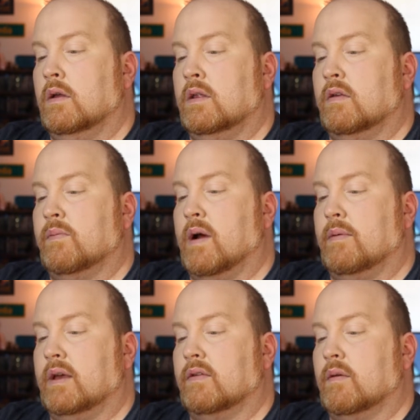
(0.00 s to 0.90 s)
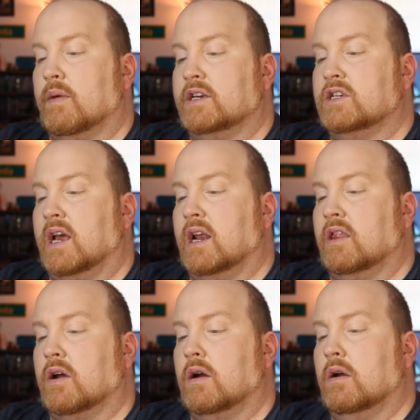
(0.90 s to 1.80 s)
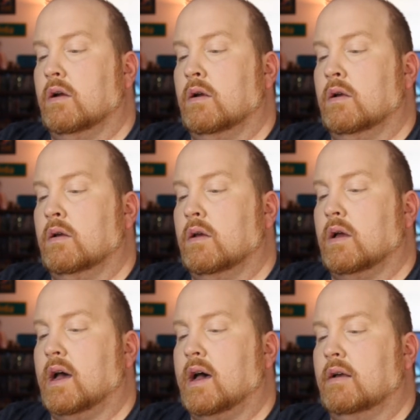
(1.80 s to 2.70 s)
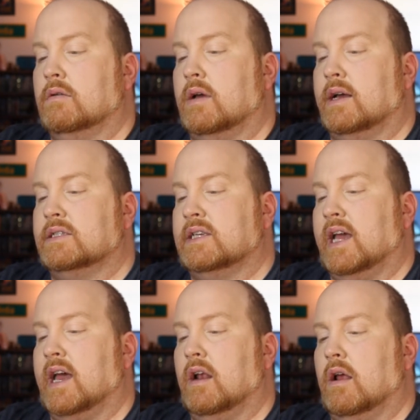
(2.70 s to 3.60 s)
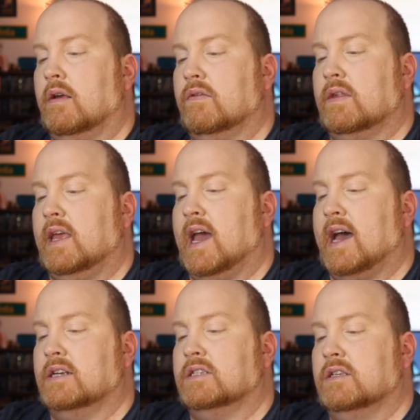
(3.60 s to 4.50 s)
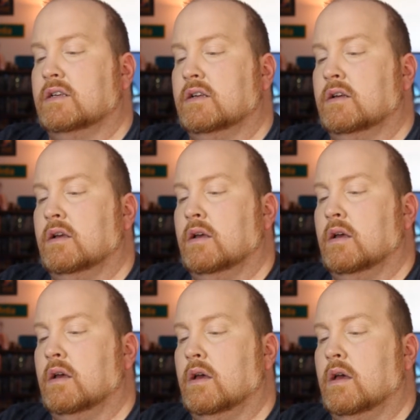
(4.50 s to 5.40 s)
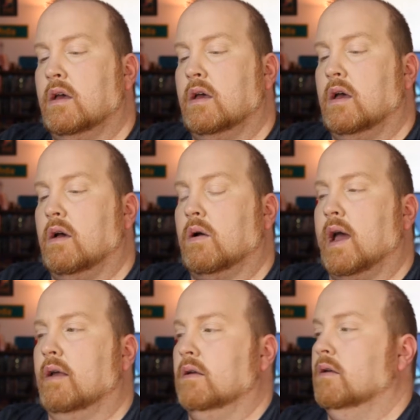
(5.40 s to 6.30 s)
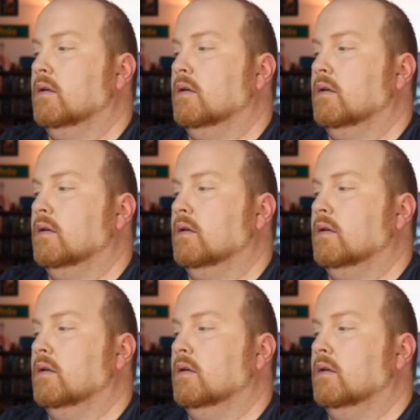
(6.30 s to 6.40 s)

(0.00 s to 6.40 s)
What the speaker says: And this probably isn't my shade either. I see it. I see it. Okay.